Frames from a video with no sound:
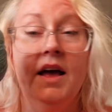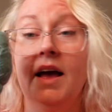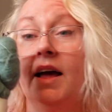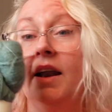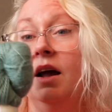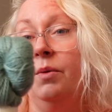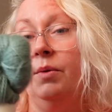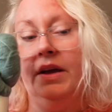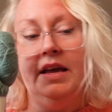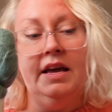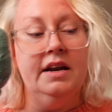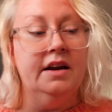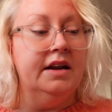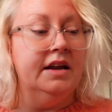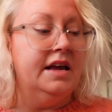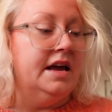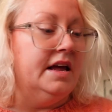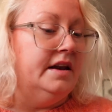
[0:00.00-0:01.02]
And I would get it
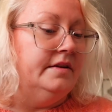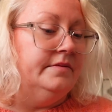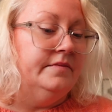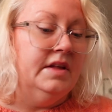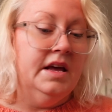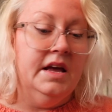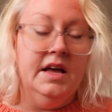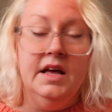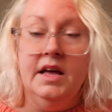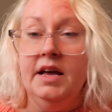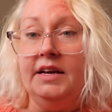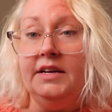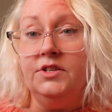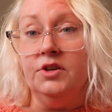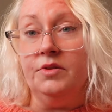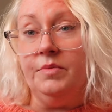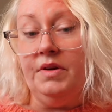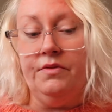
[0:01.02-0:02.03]
again. It
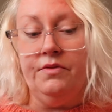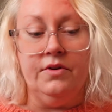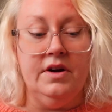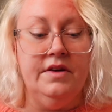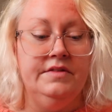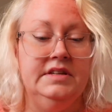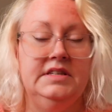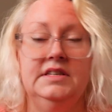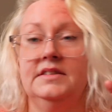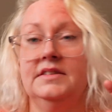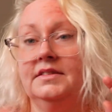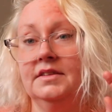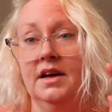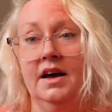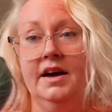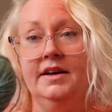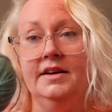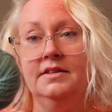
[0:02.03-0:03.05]
took me forever to
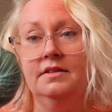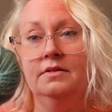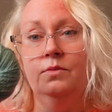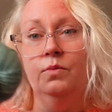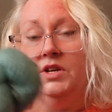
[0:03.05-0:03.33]
decide